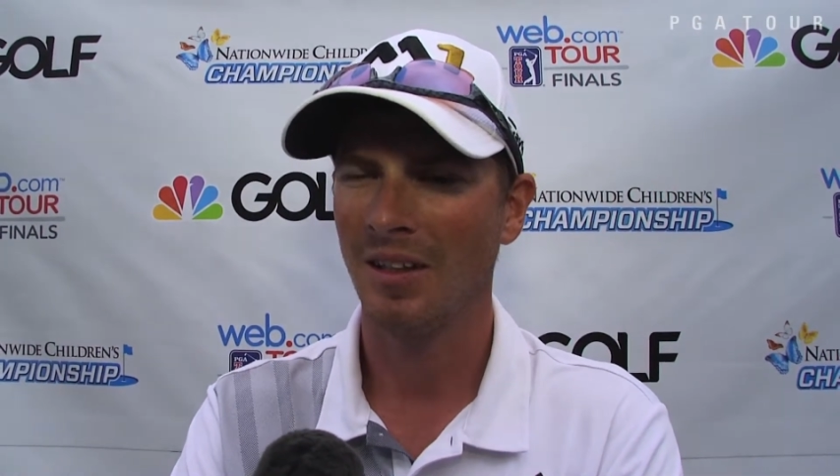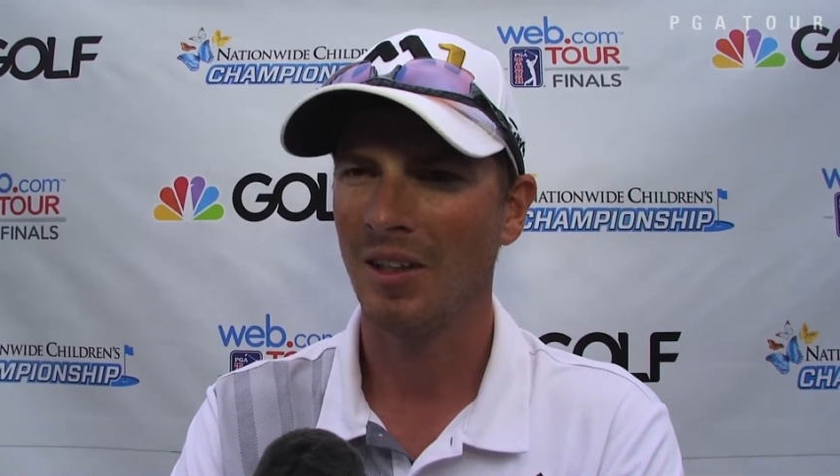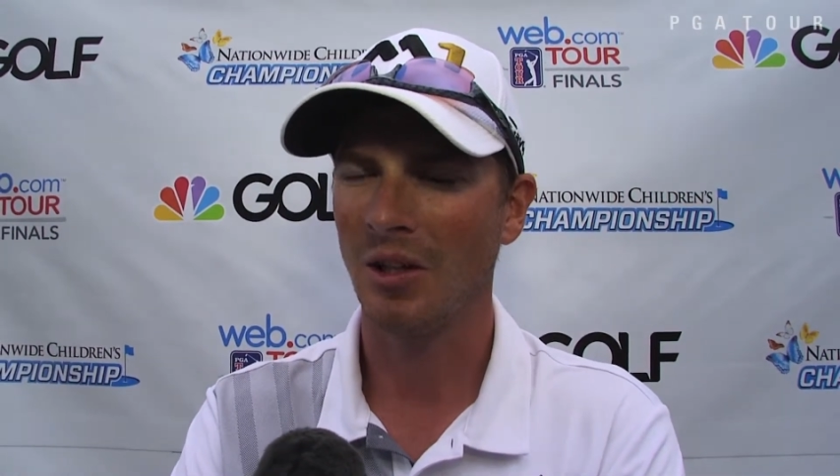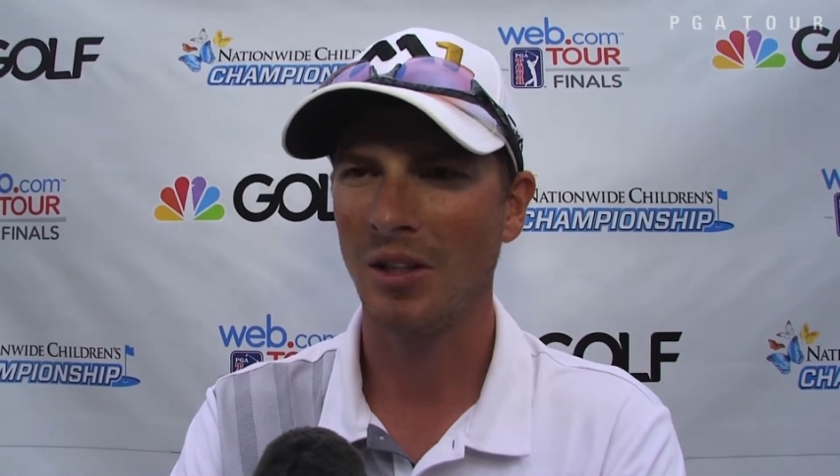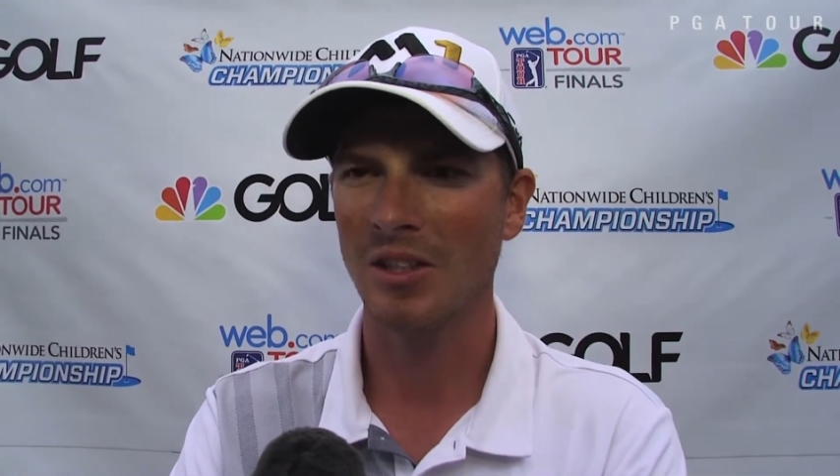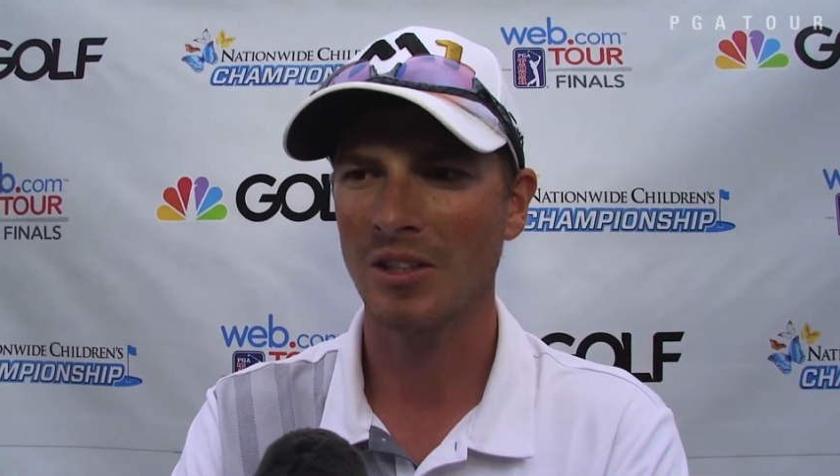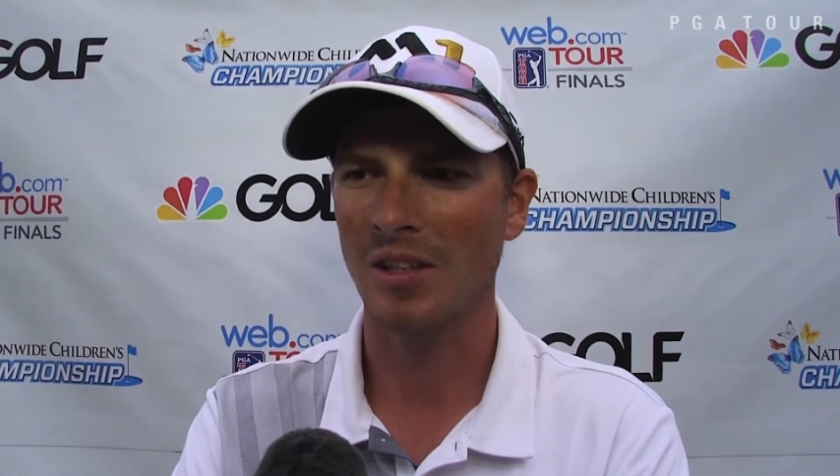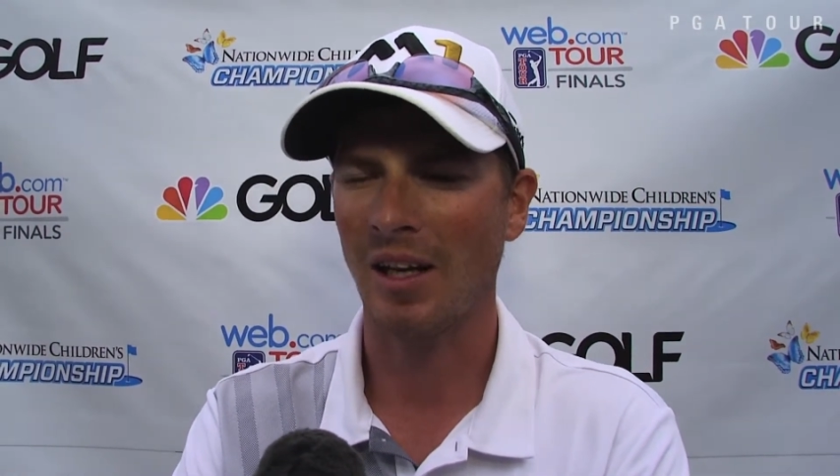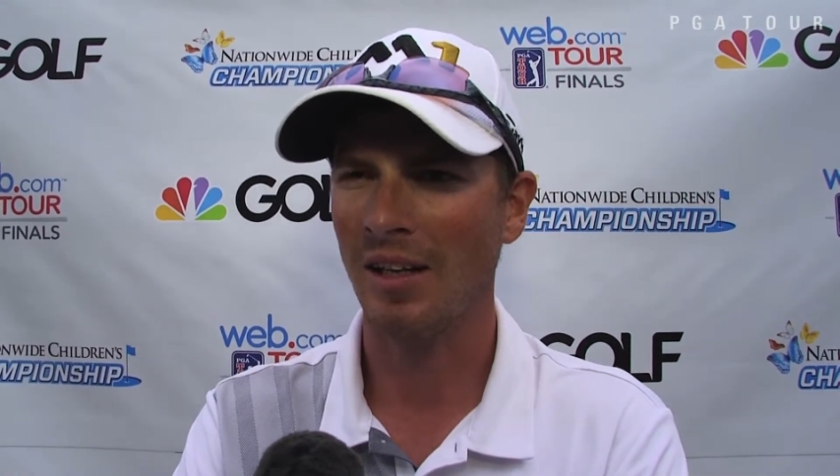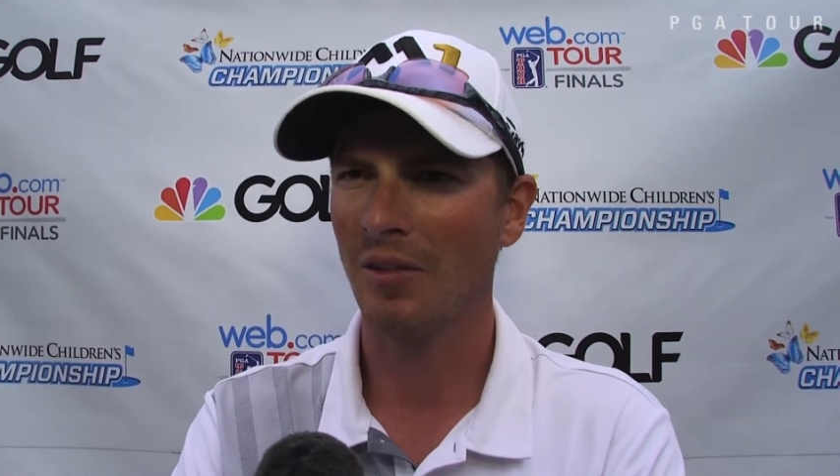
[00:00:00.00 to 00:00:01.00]
you know, I
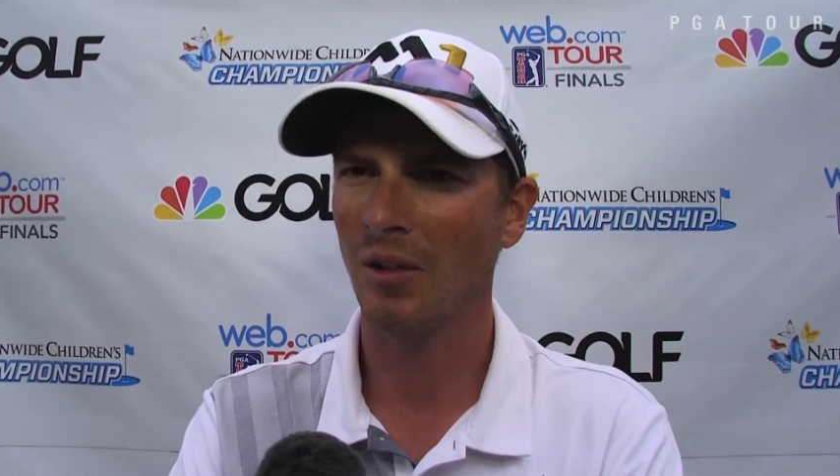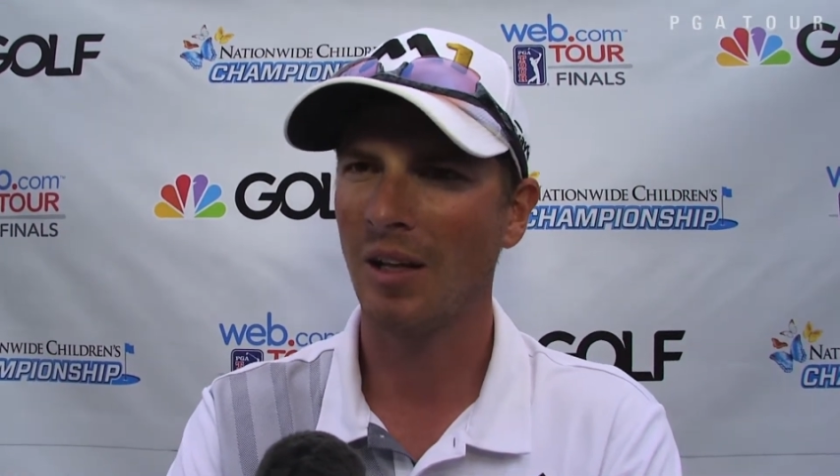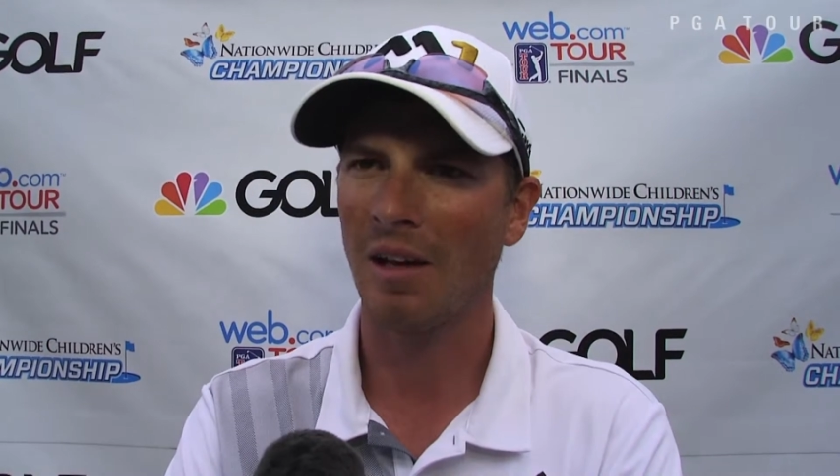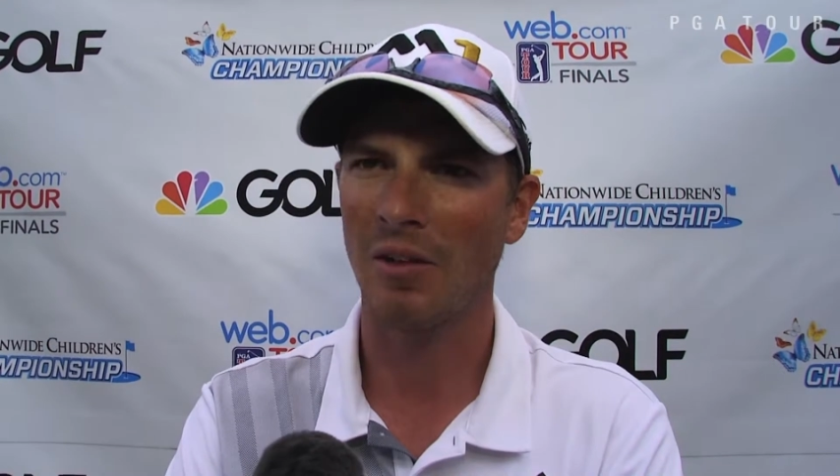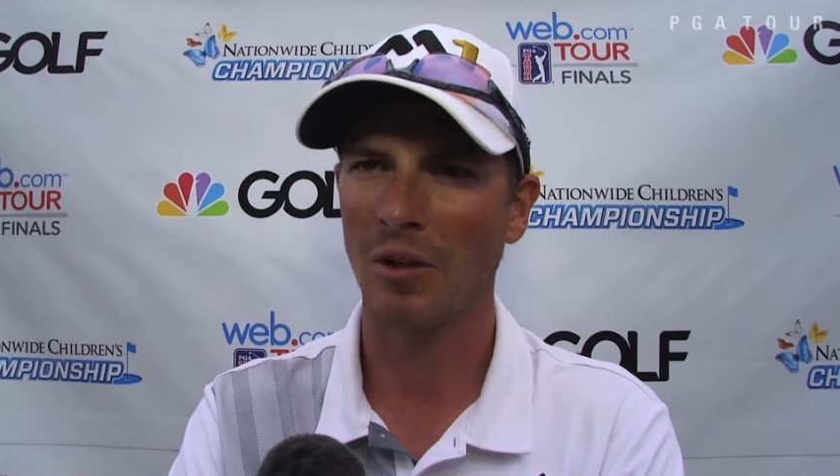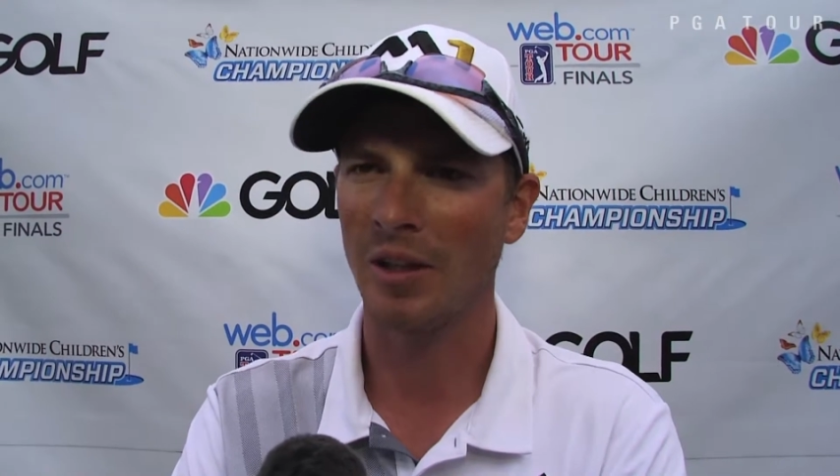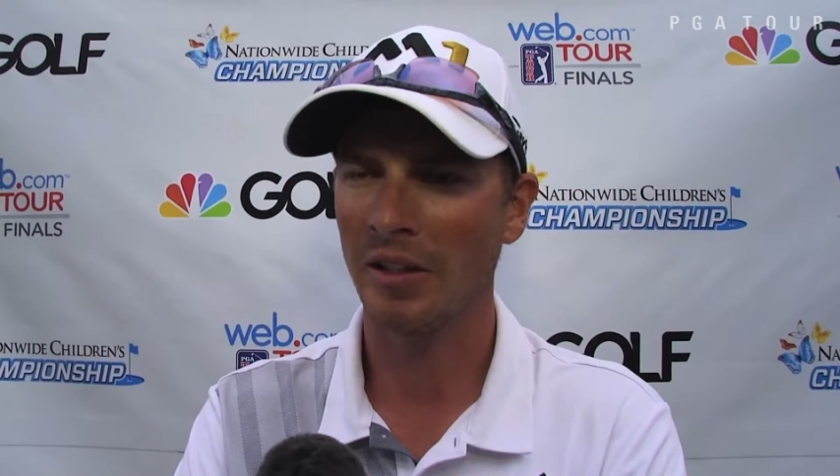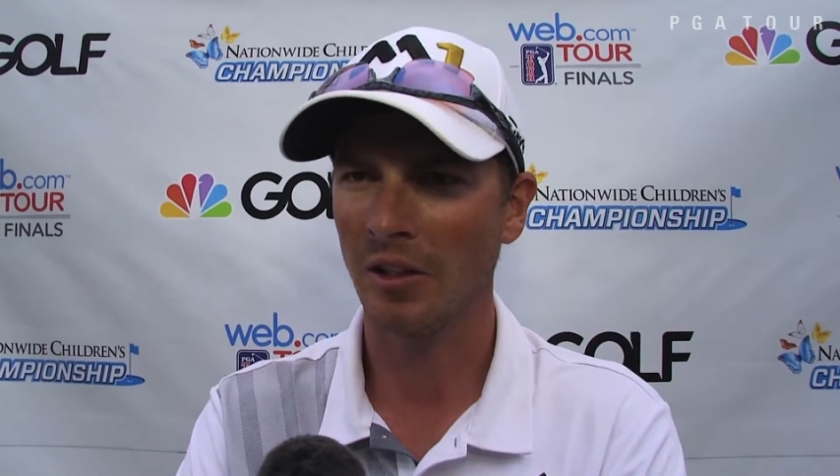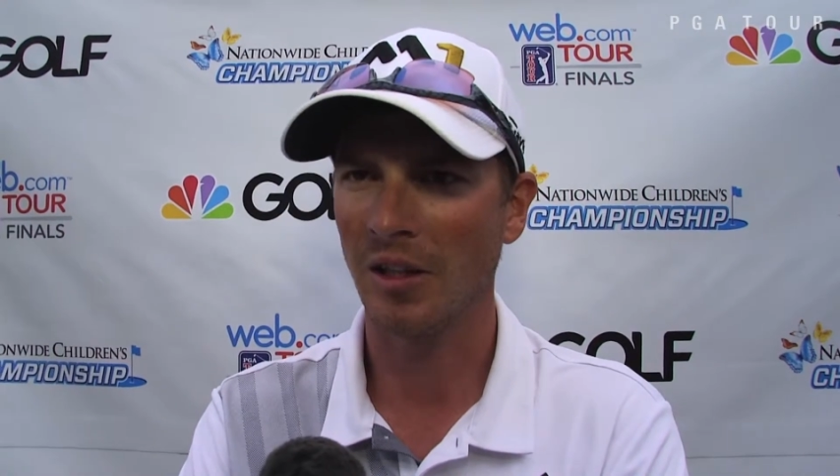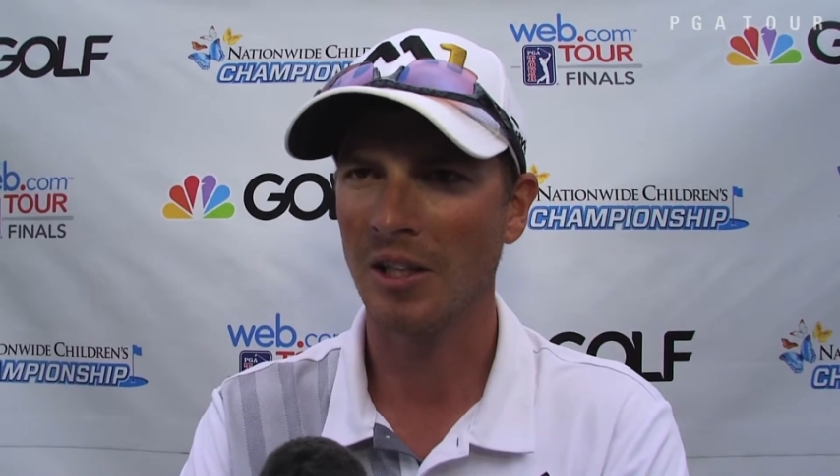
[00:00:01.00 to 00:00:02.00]
didn't really have a great
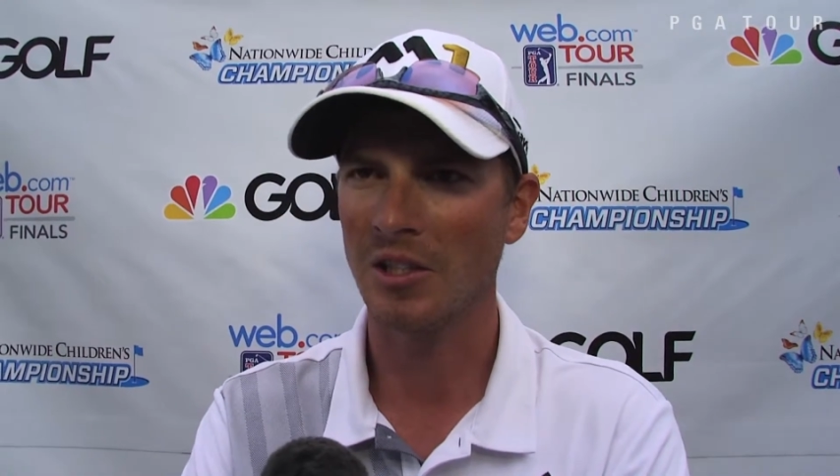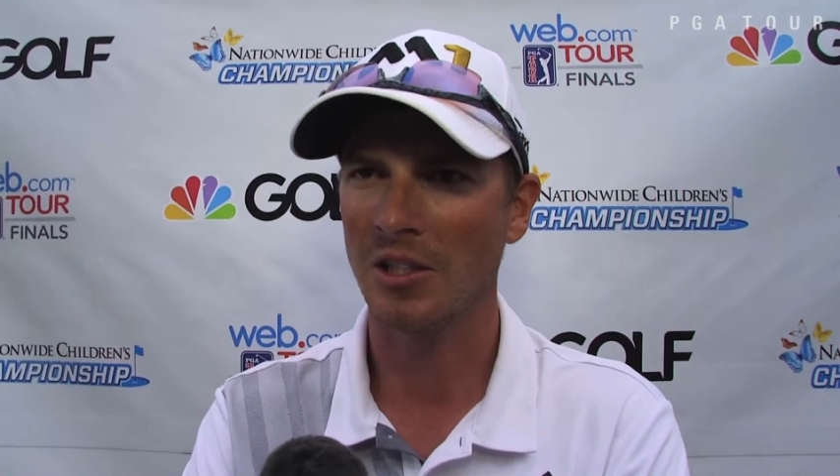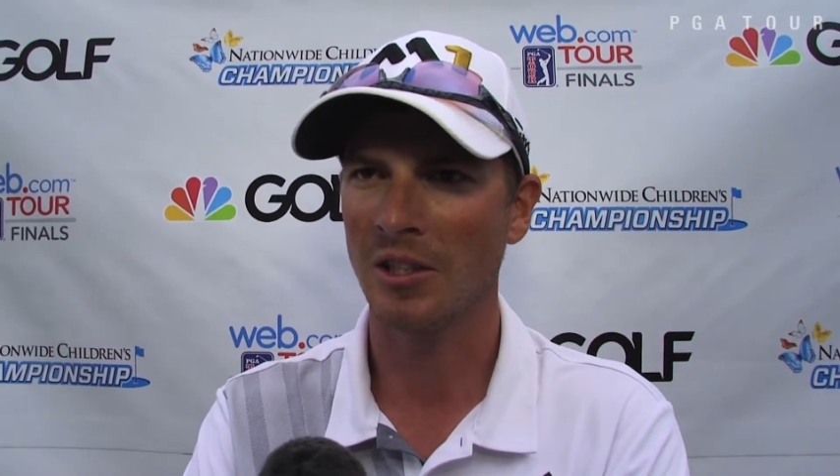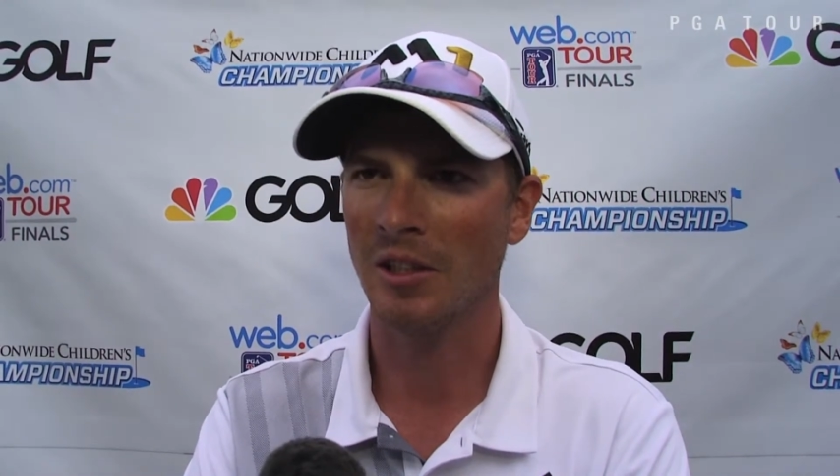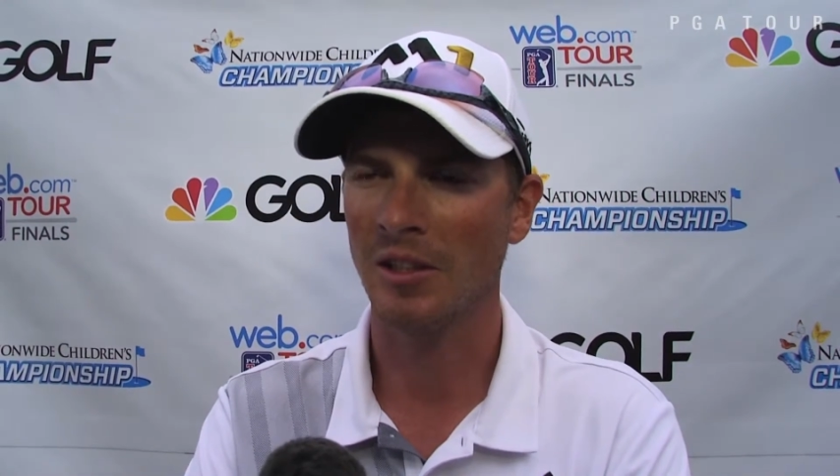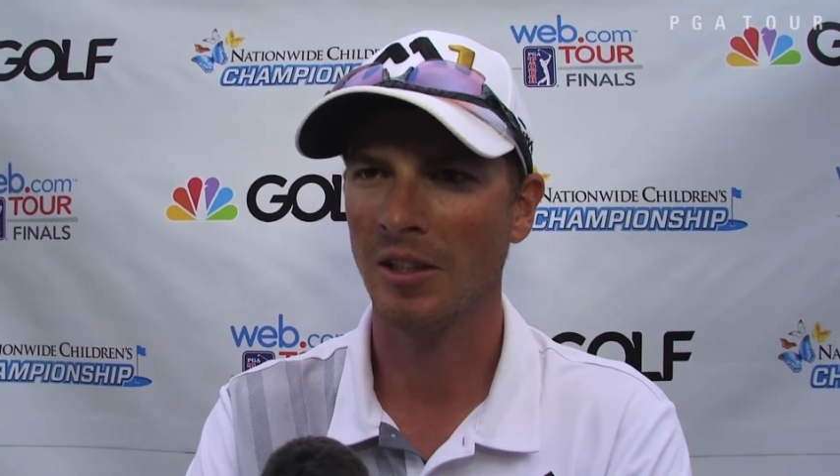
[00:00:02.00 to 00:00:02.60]
year last year,